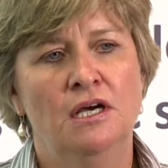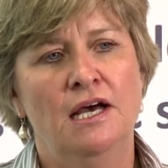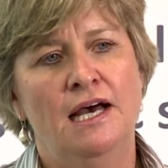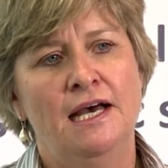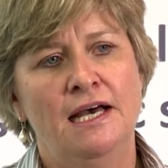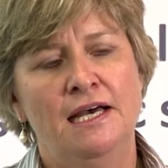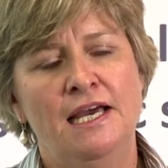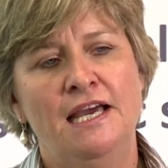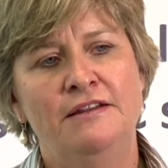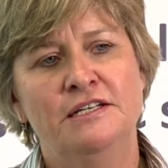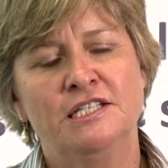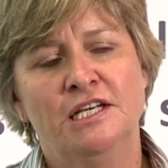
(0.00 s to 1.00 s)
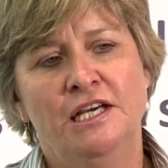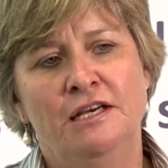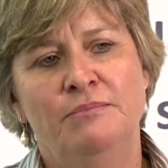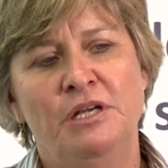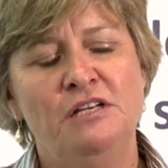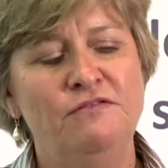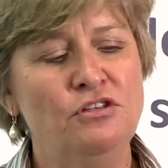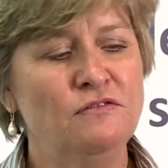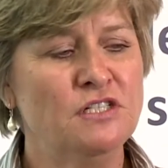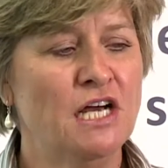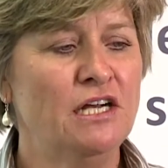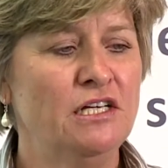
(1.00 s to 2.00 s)
But if you've
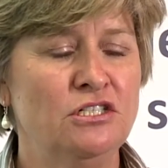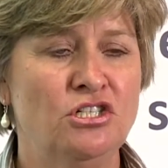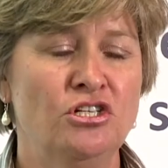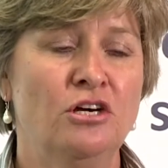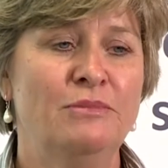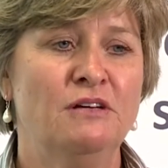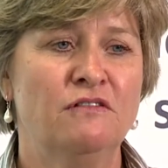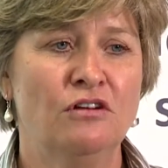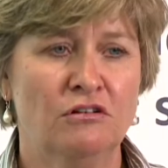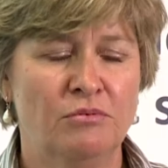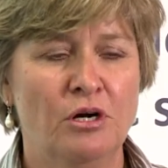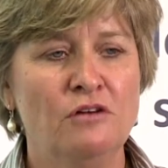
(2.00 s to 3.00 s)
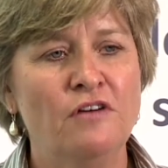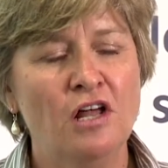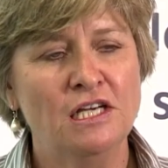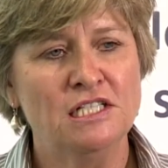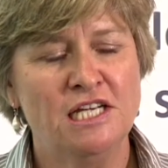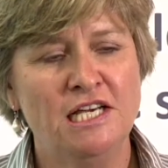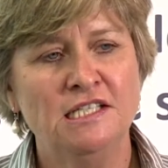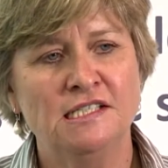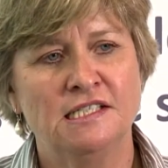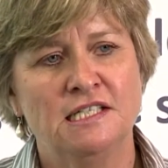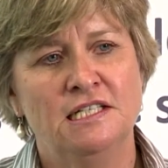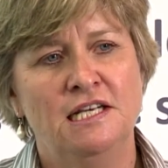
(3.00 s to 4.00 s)
done a genomic flock profiling
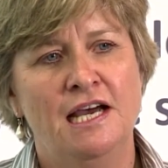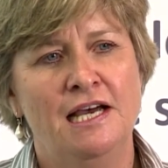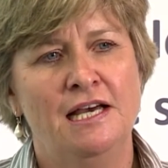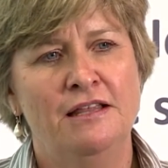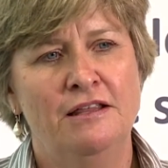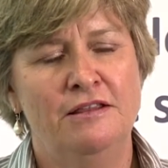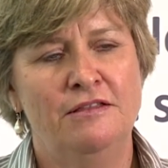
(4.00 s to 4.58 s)
test at